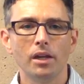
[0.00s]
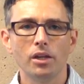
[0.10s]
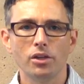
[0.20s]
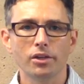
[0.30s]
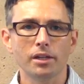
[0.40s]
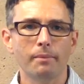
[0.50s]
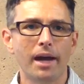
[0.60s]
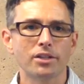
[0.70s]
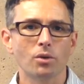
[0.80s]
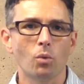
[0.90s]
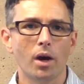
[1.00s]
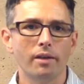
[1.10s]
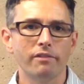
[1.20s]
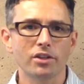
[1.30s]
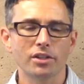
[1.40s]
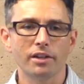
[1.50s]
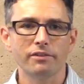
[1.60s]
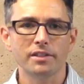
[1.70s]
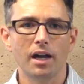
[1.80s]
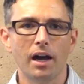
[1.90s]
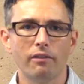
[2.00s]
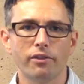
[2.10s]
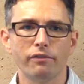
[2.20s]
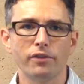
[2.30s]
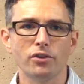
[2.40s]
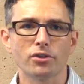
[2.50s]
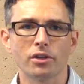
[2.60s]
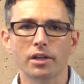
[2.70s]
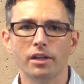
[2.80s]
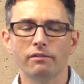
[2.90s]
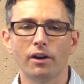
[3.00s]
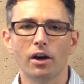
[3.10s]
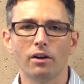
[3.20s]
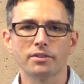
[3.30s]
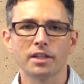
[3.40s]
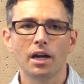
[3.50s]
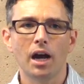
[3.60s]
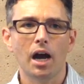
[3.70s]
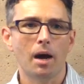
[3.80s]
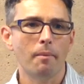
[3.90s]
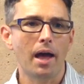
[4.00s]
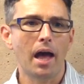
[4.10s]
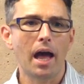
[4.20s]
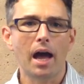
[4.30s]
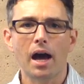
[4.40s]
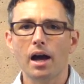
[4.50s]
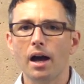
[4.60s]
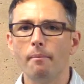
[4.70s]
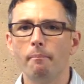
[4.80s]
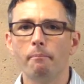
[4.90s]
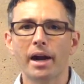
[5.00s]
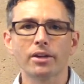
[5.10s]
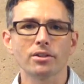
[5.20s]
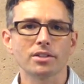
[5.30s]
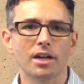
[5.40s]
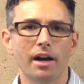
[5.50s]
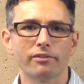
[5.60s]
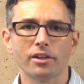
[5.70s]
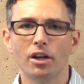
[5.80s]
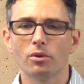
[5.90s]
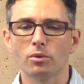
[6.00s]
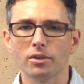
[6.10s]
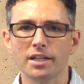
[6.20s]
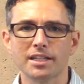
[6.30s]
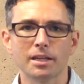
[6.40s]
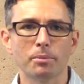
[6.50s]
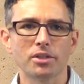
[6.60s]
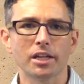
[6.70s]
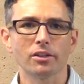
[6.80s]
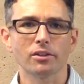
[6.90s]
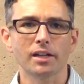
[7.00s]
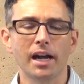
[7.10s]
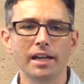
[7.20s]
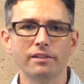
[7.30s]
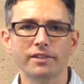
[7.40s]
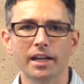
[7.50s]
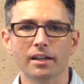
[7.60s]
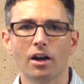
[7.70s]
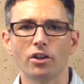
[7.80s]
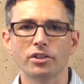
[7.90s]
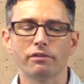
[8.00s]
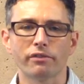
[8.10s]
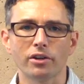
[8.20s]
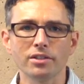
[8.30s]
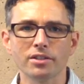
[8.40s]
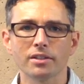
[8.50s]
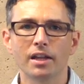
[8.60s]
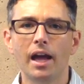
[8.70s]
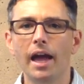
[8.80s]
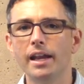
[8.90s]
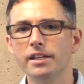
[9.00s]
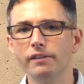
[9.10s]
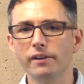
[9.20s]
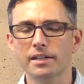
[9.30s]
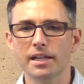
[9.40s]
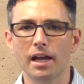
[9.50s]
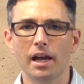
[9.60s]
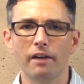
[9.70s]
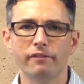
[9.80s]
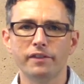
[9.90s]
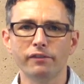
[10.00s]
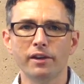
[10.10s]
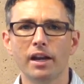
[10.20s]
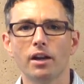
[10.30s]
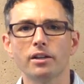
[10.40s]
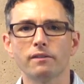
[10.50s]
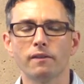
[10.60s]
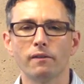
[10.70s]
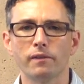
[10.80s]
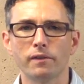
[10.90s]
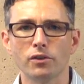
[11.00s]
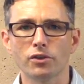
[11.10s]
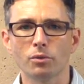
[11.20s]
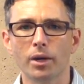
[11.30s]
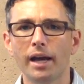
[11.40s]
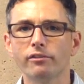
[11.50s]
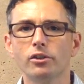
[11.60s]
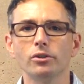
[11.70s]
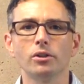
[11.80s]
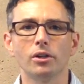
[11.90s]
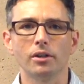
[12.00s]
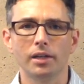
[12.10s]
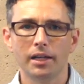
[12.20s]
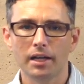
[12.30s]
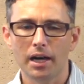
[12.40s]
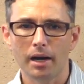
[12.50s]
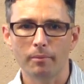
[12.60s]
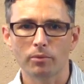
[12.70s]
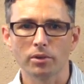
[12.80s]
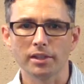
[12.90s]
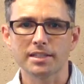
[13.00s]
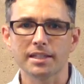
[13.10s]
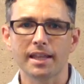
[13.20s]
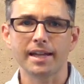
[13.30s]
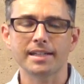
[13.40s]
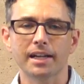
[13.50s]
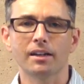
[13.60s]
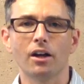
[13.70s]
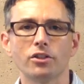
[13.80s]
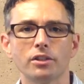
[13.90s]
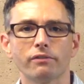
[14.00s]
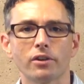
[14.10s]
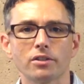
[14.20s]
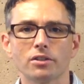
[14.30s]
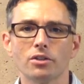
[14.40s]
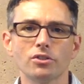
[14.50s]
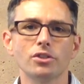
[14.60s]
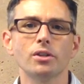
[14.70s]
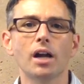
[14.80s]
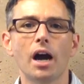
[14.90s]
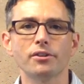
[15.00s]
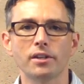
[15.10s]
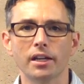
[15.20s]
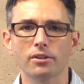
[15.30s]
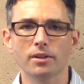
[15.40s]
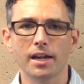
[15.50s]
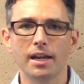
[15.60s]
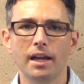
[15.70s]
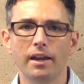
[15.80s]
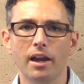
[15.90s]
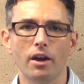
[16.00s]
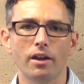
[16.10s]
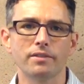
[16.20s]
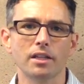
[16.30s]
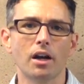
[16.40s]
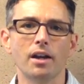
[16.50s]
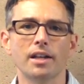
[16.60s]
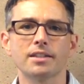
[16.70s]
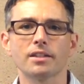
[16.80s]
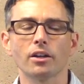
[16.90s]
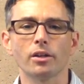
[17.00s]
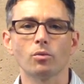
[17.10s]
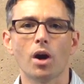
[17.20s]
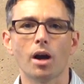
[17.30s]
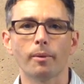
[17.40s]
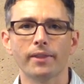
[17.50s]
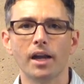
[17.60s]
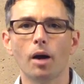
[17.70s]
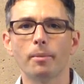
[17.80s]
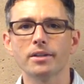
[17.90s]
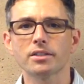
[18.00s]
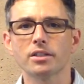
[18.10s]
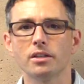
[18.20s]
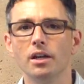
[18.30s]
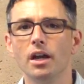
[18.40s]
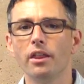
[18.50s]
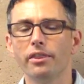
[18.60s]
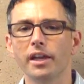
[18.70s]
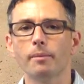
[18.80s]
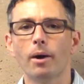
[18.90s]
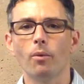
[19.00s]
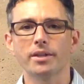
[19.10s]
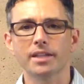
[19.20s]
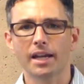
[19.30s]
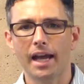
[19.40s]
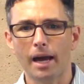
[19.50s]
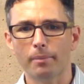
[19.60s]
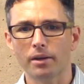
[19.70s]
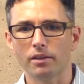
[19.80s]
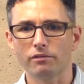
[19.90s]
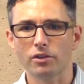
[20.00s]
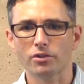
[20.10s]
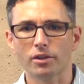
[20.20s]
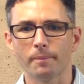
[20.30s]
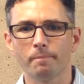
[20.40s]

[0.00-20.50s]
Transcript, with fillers: You can imagine one vision of, of the future involves um, Microsoft releasing a particular kind of technology first, and a different, a different narrative of the future would have Google um, releasing that technology first. Those are two contradictory narratives that aren't necessarily wrong, but they help us to think about what's going to happen in the future.